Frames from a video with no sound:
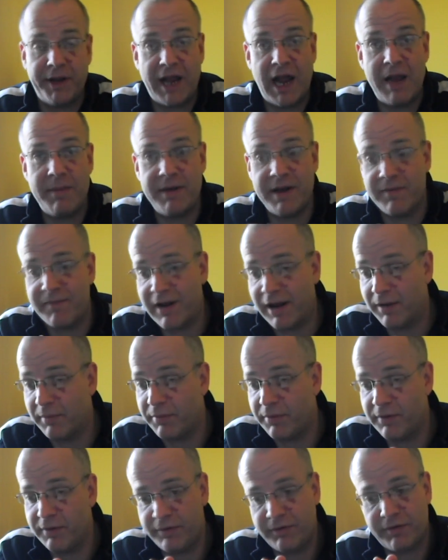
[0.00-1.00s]
by the gaming
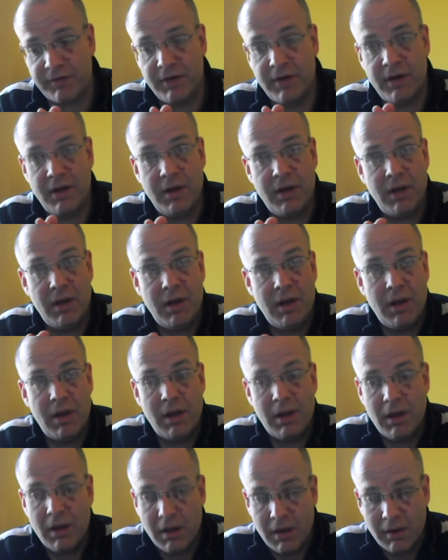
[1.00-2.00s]
developers
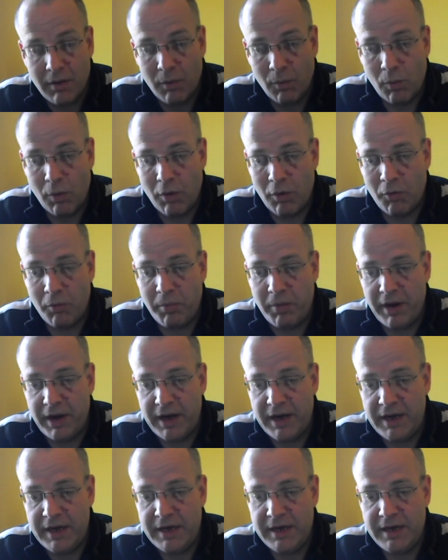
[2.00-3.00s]
will
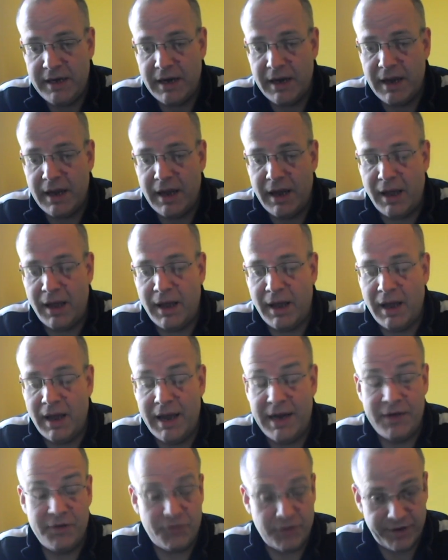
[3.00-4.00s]
be
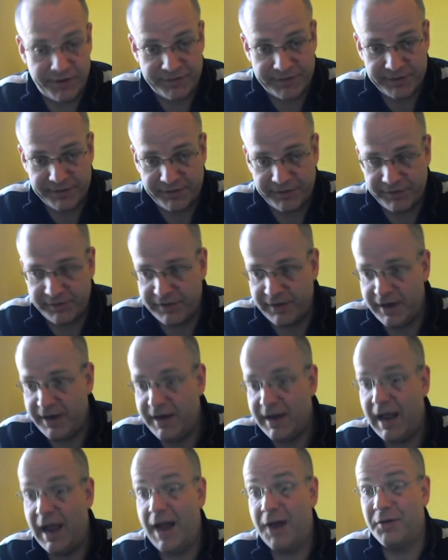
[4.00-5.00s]
interesting to
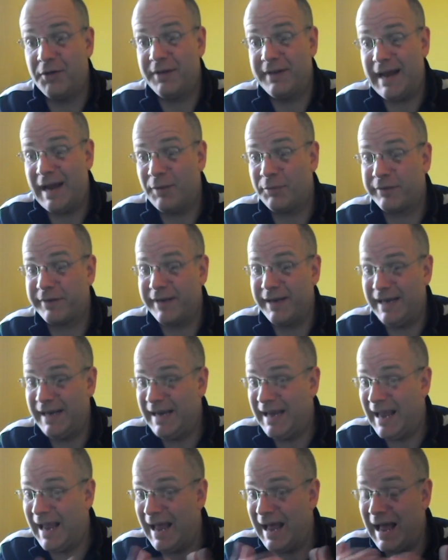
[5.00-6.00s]
see, and
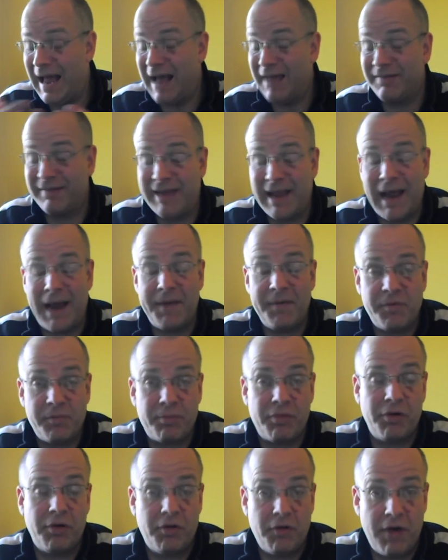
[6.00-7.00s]
undoubtedly as games
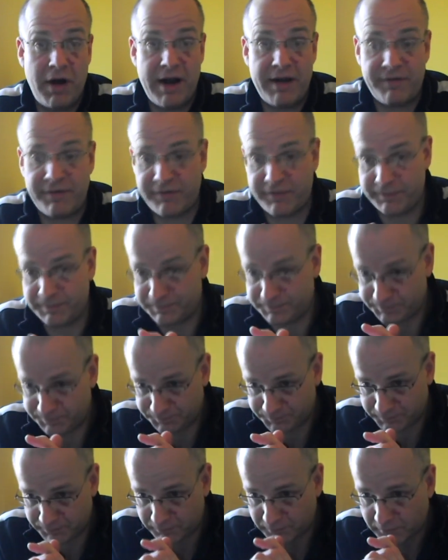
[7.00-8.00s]
progress
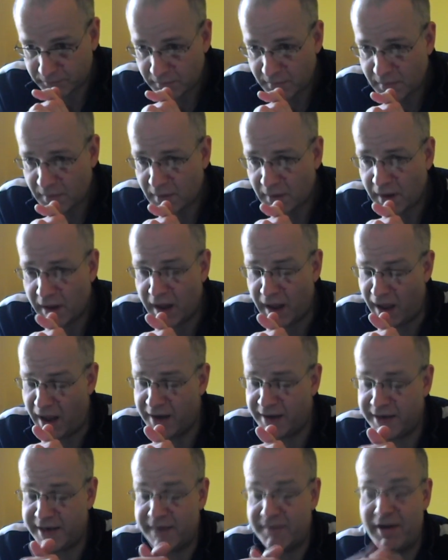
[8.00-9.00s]

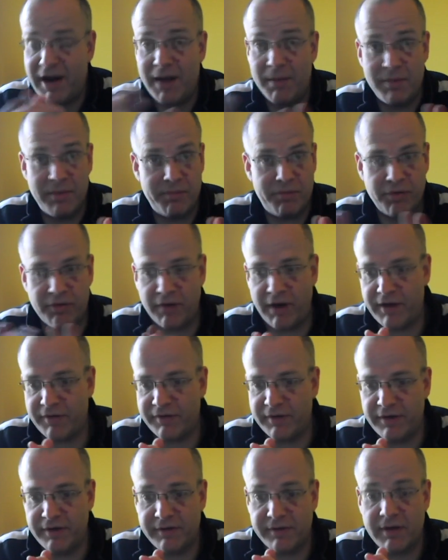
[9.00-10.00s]
and the development
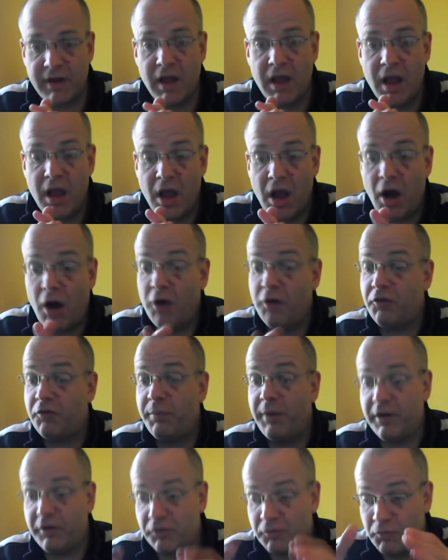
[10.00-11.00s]
progresses, I
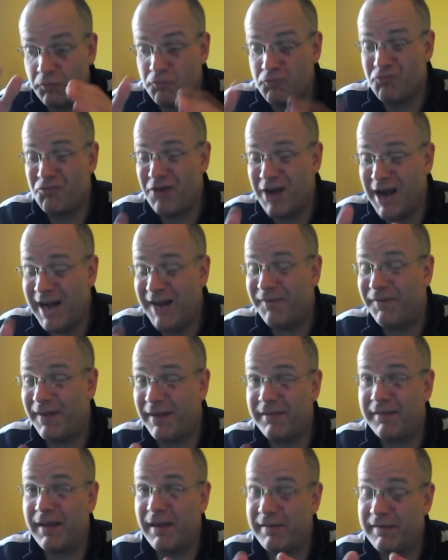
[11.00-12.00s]
expect some really
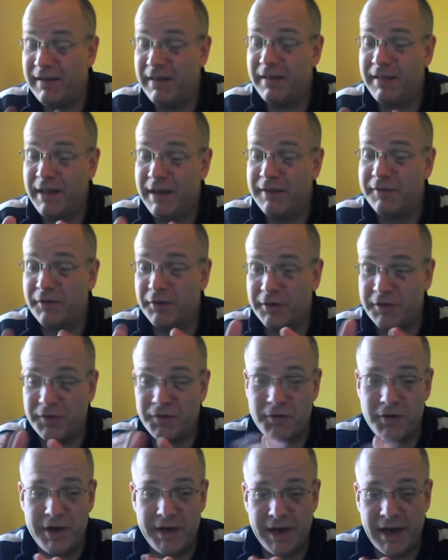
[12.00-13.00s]
fantastic things on
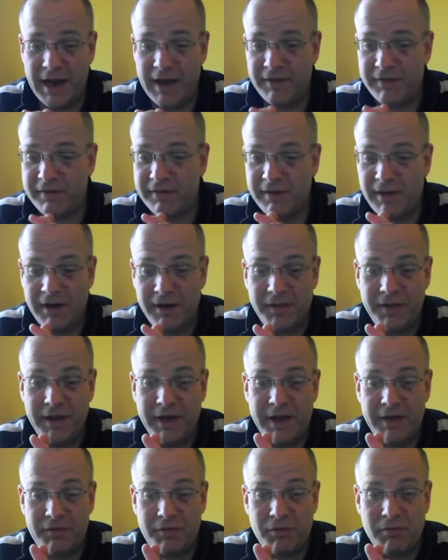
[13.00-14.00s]
this 3DS, and I
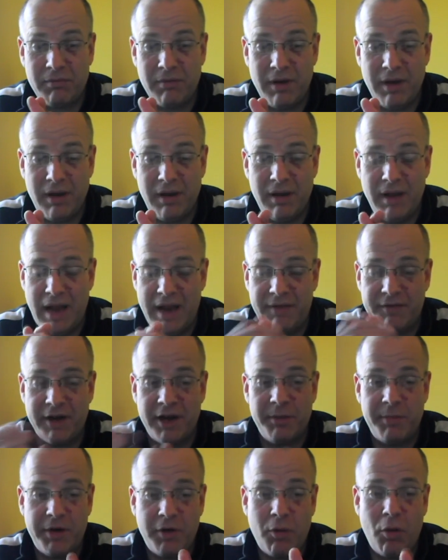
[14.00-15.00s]
think it's
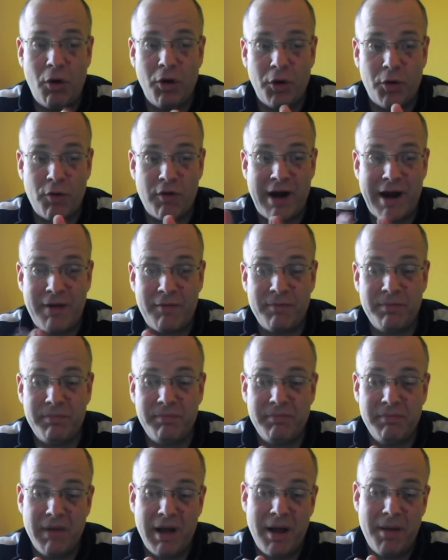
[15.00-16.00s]
going to be quite
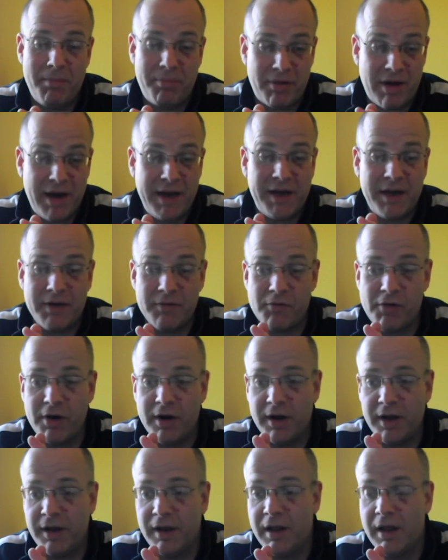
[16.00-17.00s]
ground-breaking,
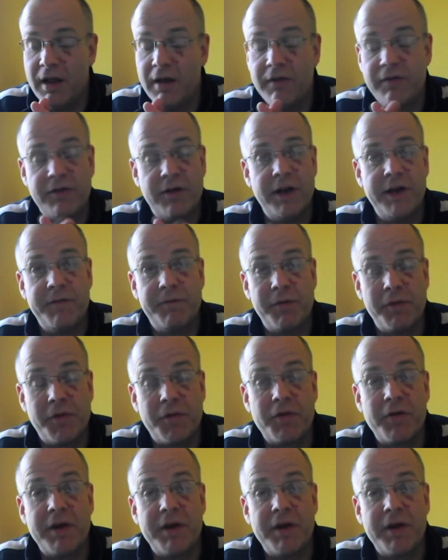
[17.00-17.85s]
really, certainly for the